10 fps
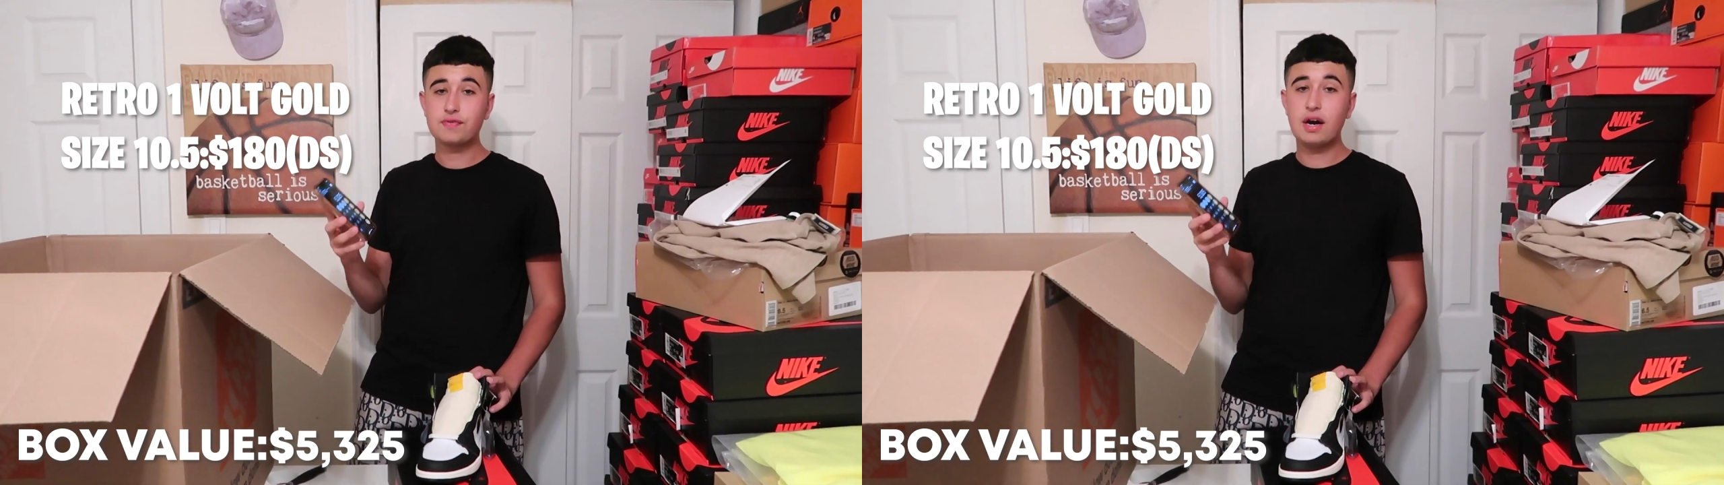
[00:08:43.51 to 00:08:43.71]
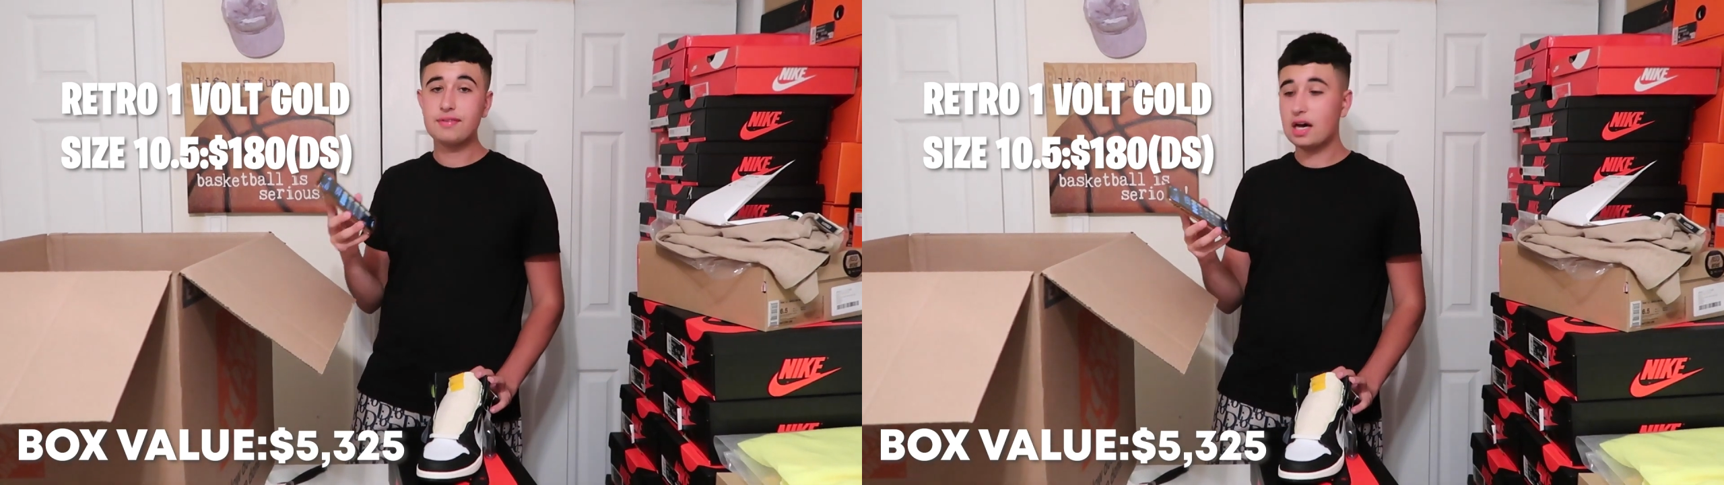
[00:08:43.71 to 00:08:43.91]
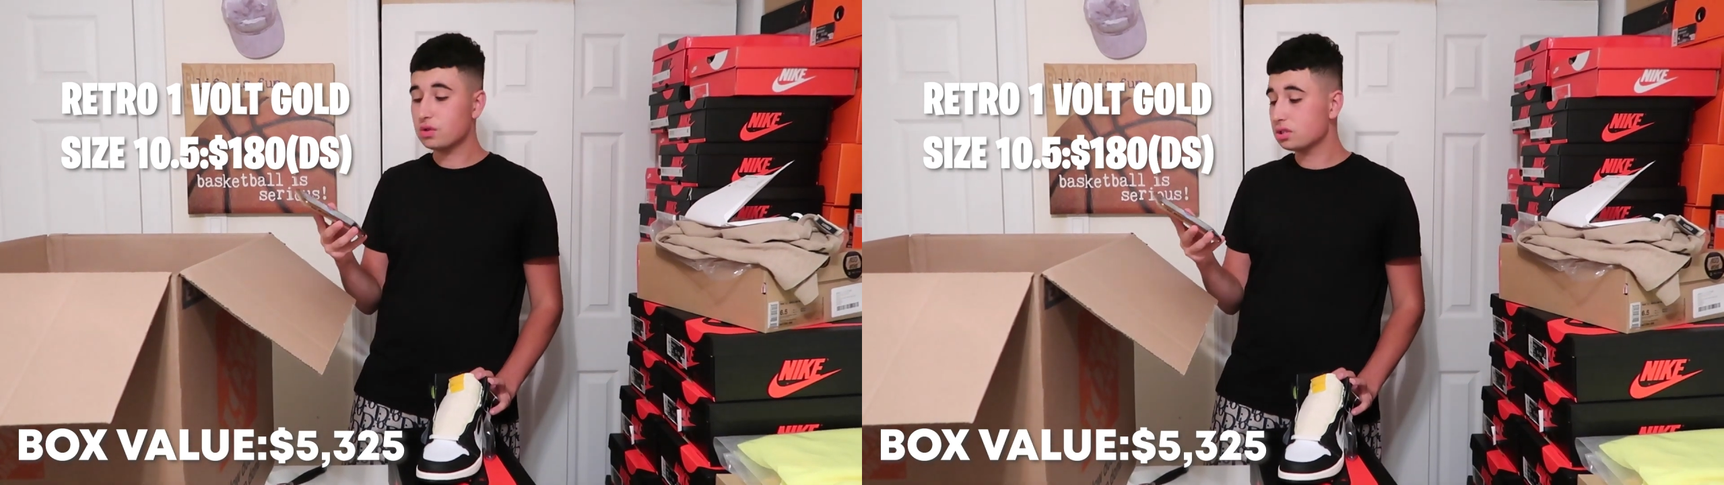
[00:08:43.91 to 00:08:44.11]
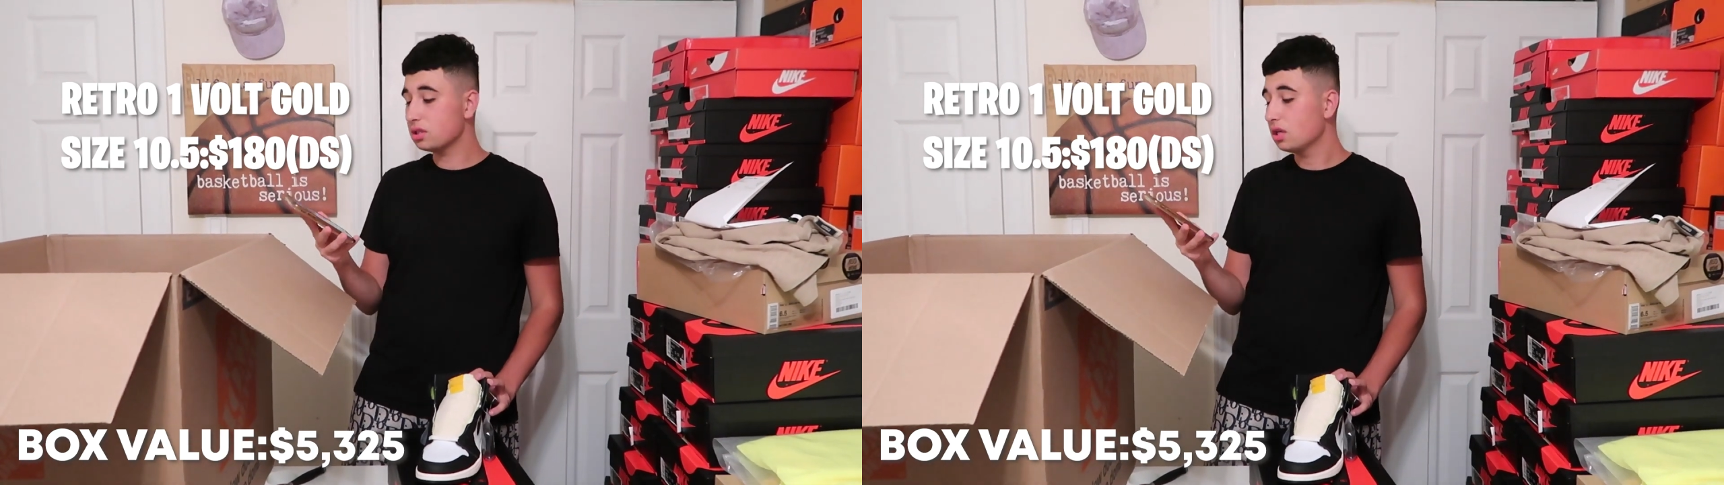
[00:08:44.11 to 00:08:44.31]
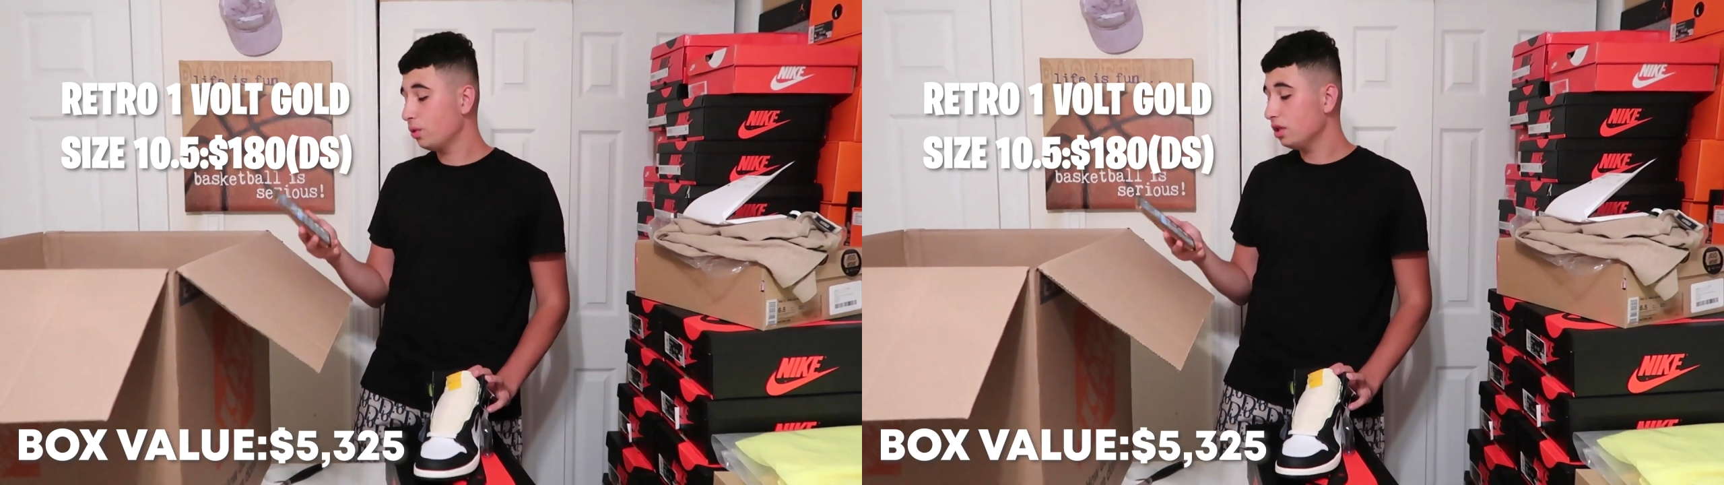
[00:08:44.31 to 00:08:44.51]

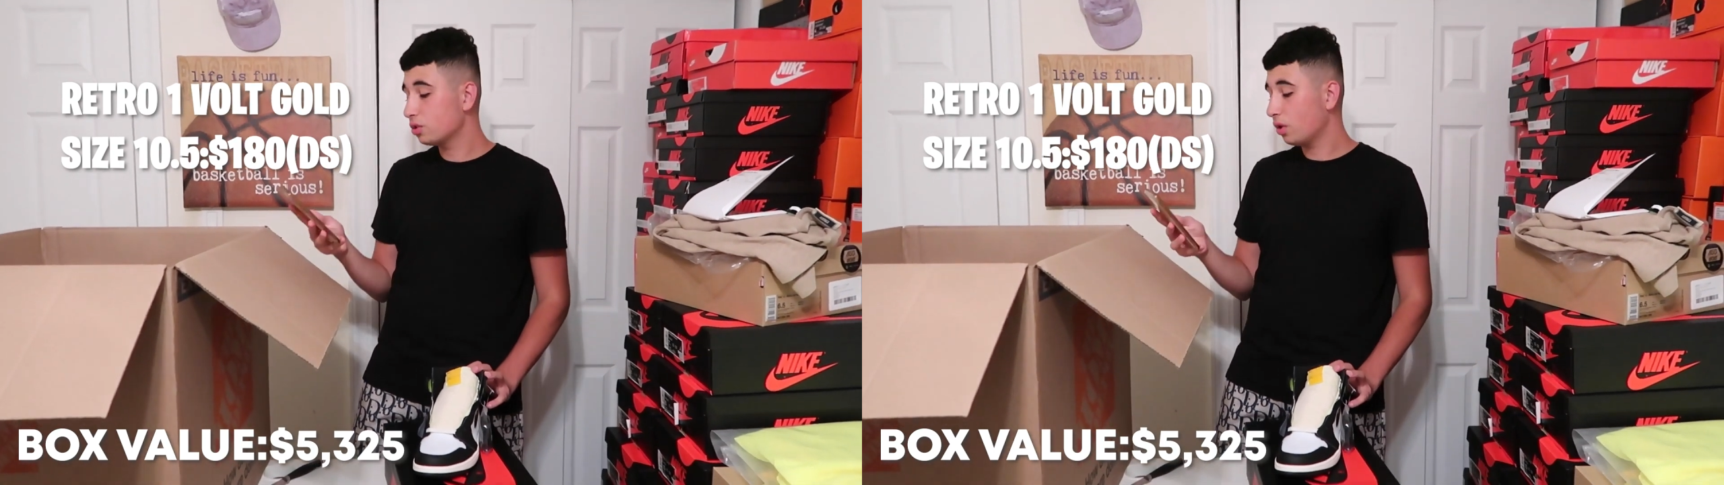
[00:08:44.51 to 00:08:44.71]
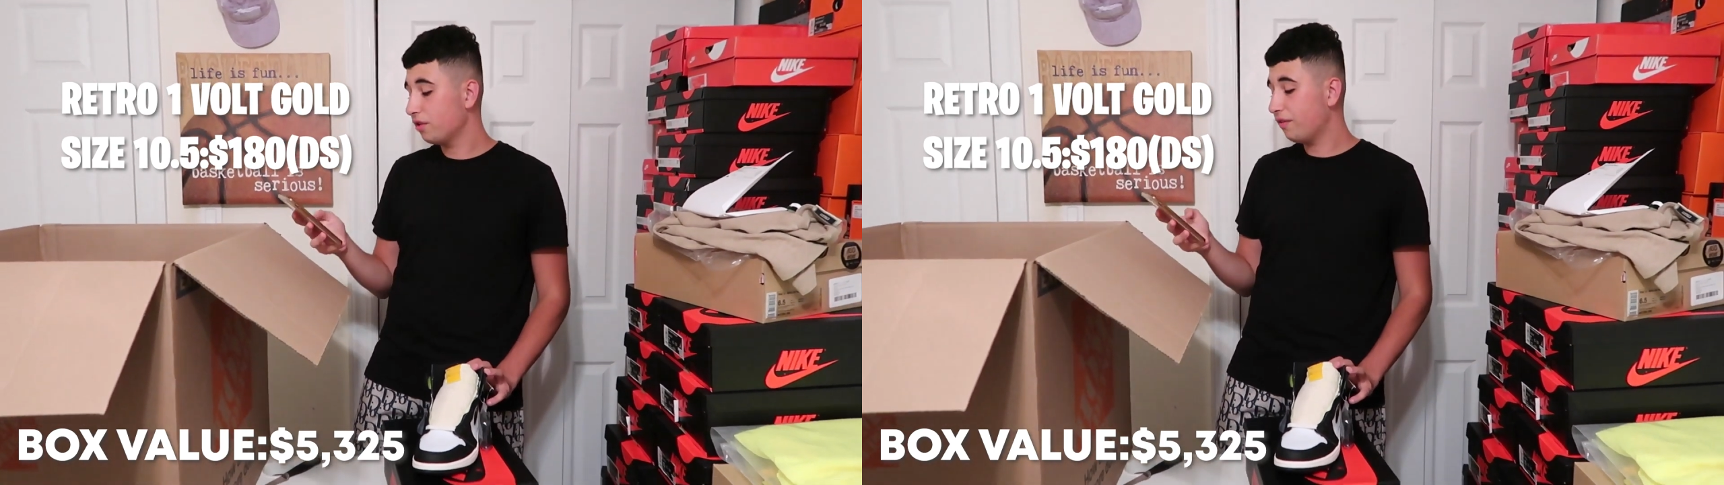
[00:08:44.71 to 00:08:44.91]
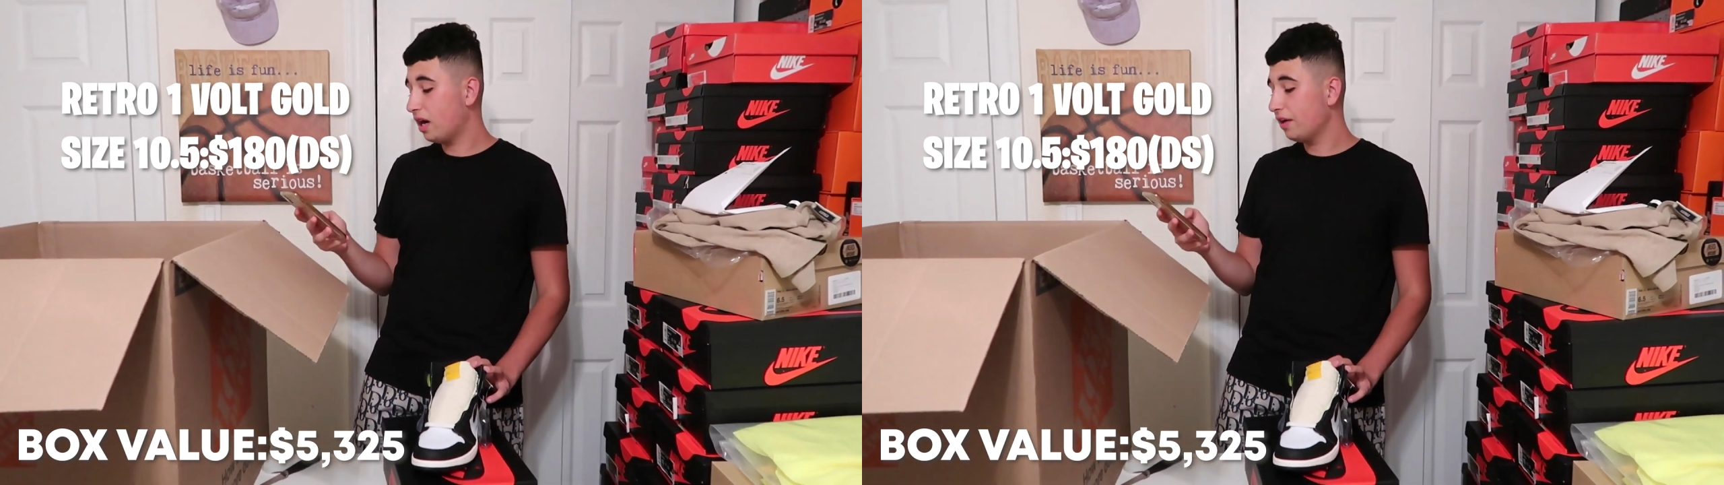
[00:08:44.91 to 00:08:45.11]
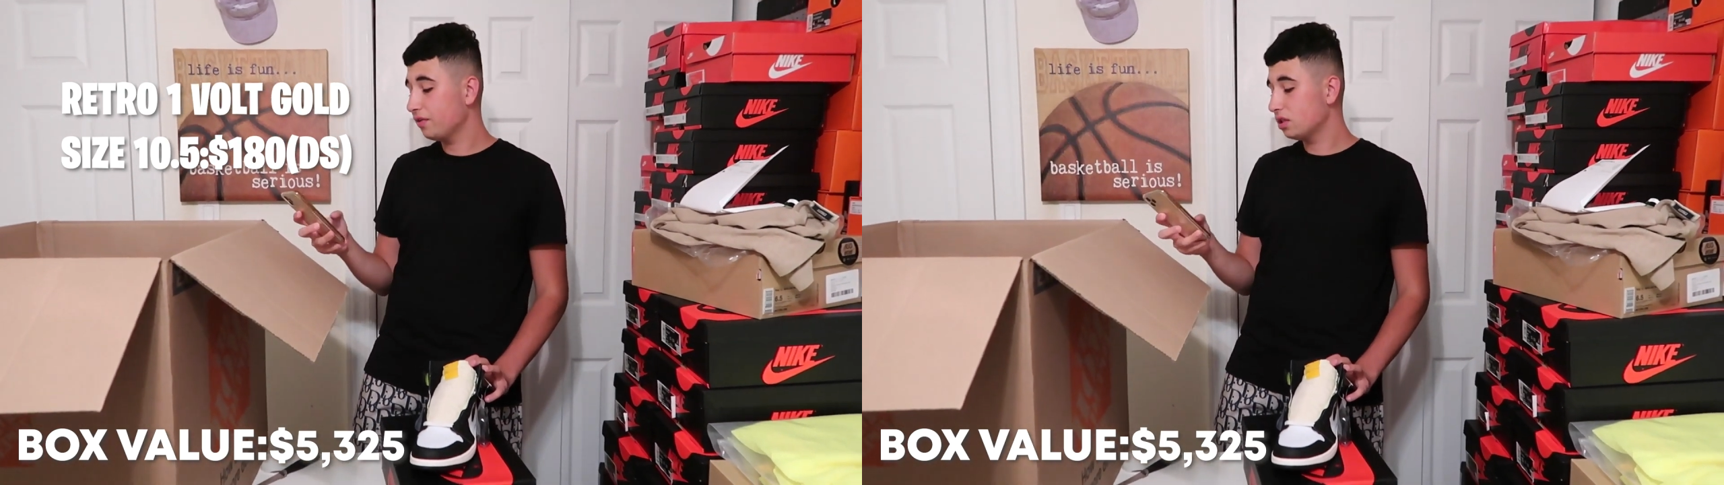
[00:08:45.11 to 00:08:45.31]
5,325